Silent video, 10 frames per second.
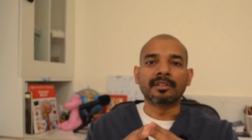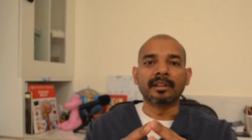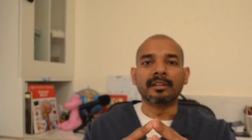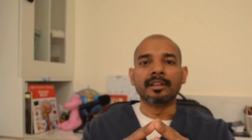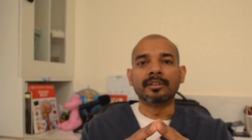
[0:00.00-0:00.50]

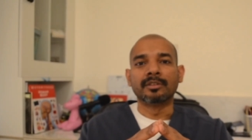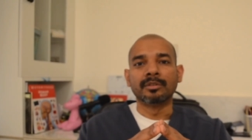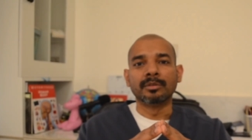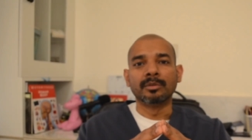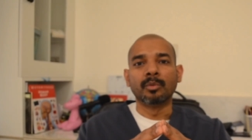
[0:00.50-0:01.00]
can lead
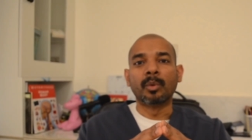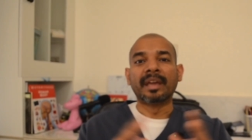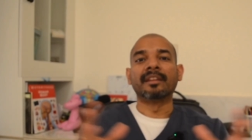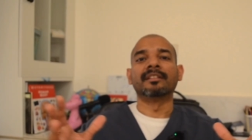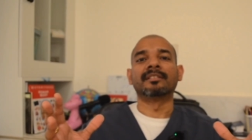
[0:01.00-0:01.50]
to
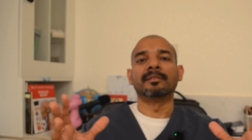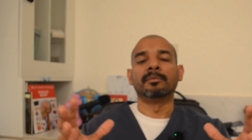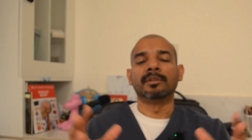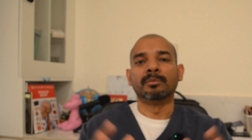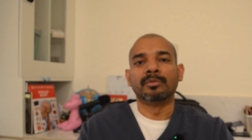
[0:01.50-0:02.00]
various
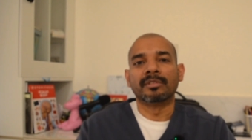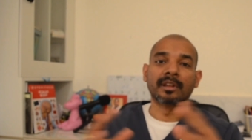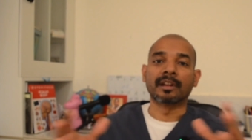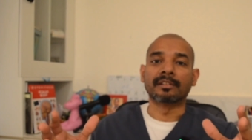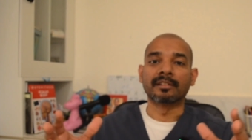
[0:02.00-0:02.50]
symptoms
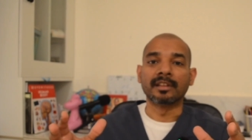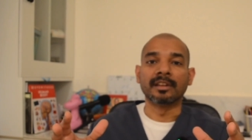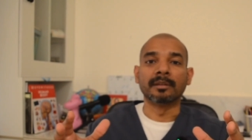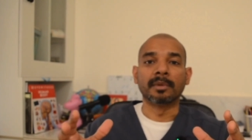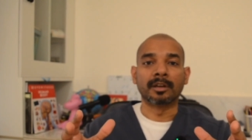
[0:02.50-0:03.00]
that are seen
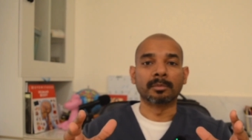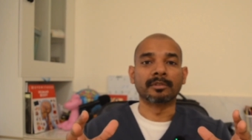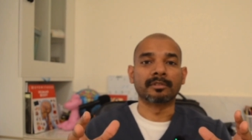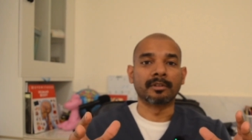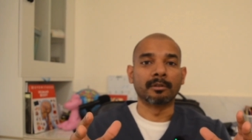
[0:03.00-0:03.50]
in multiple
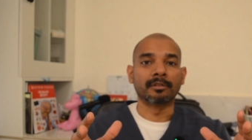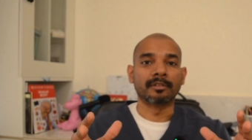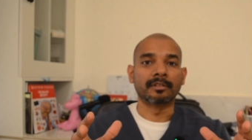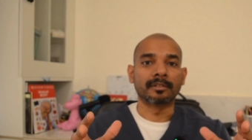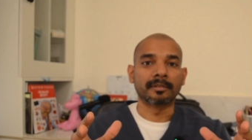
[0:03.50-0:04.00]

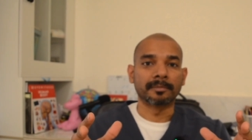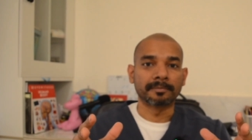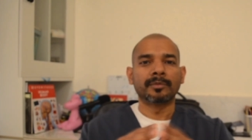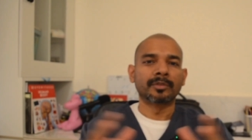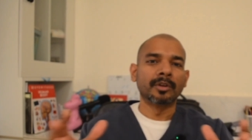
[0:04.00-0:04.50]
sclerosis.
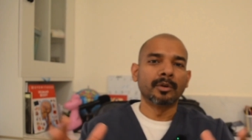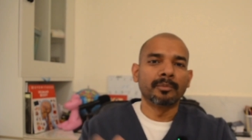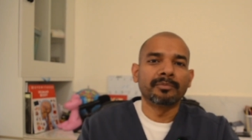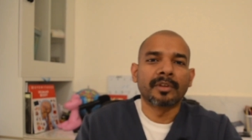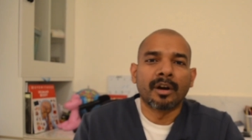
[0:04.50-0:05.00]

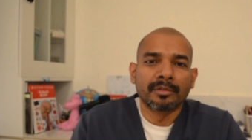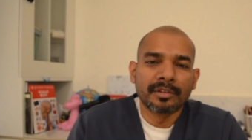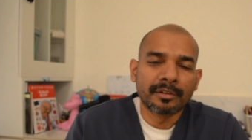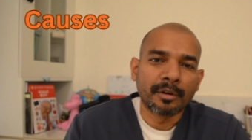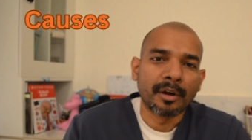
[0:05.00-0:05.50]
So how is
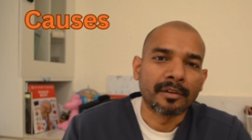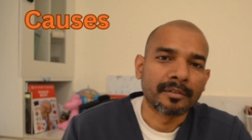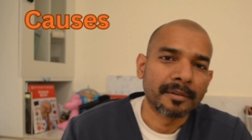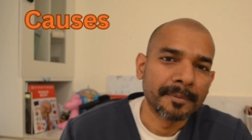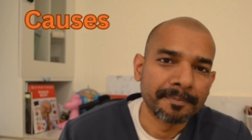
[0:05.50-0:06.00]
it
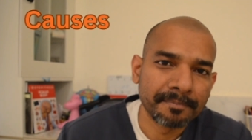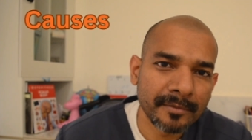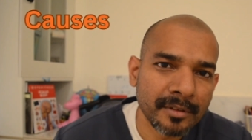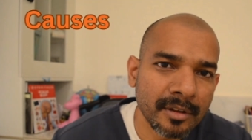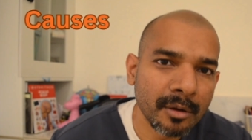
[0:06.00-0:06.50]
caused?
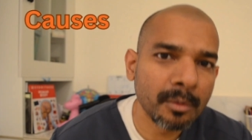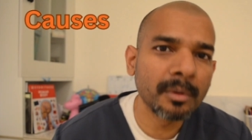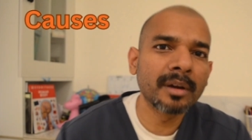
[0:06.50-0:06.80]
So